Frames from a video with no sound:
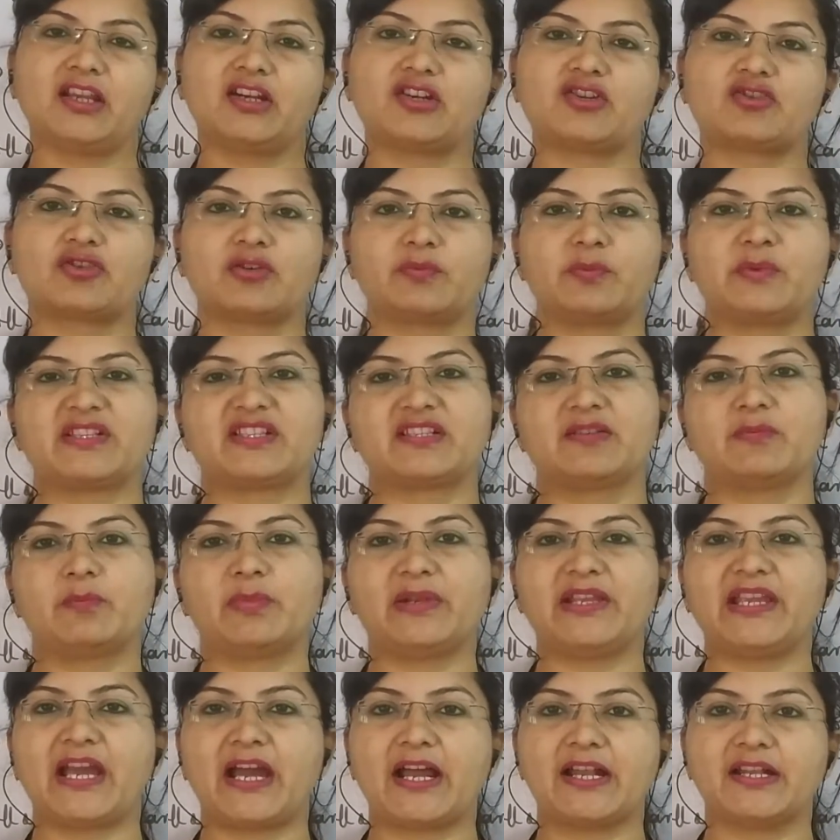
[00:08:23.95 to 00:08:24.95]
it should be
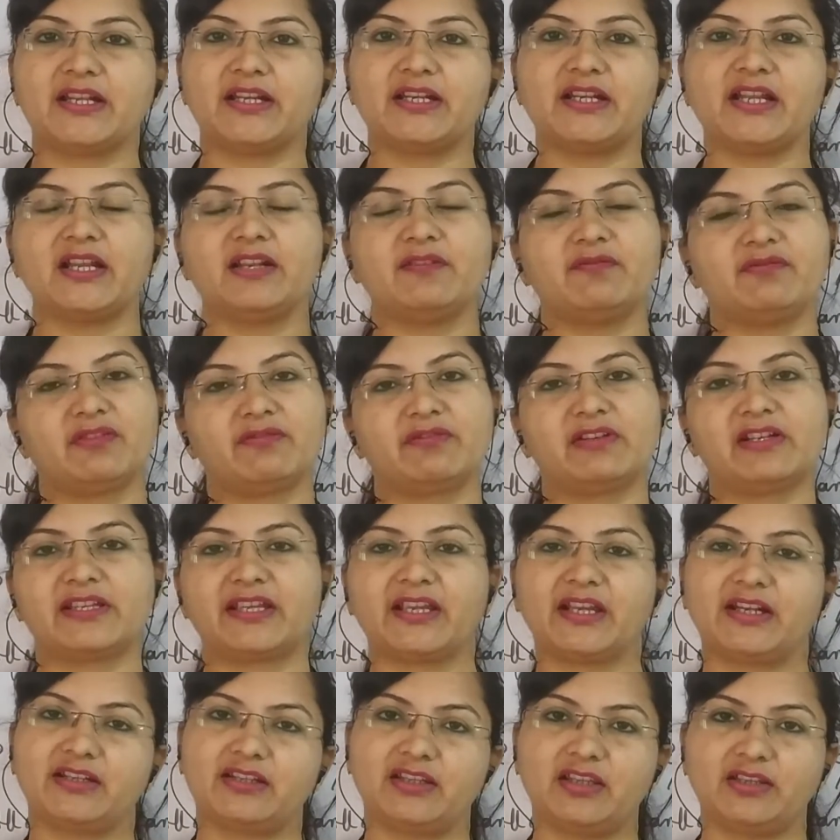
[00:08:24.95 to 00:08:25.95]
simply added, and
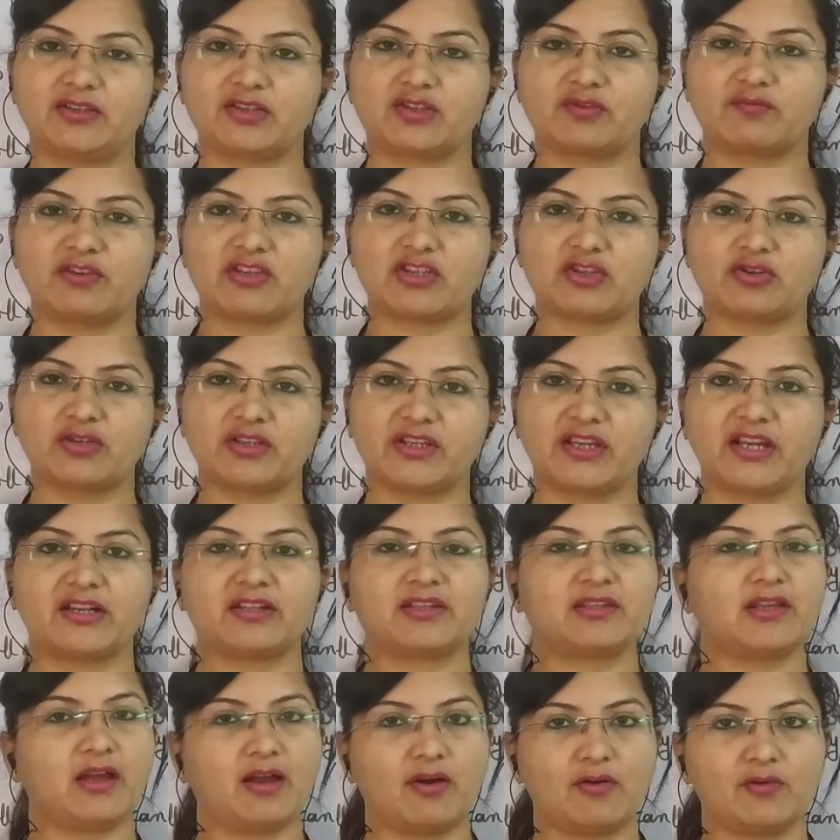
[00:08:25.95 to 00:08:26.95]
we should
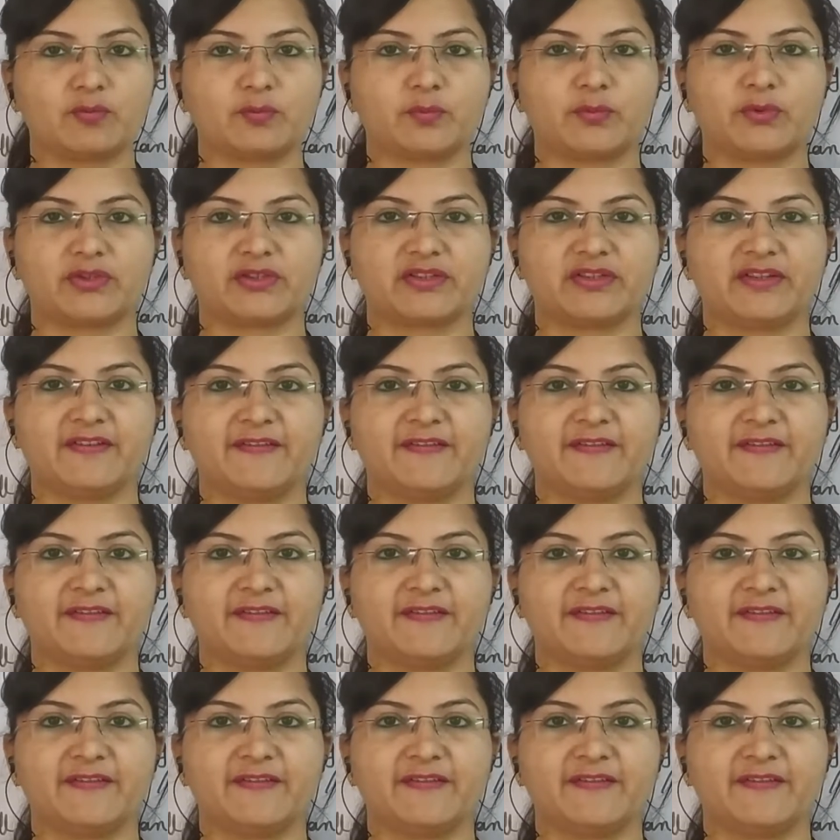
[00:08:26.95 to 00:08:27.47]
get the output.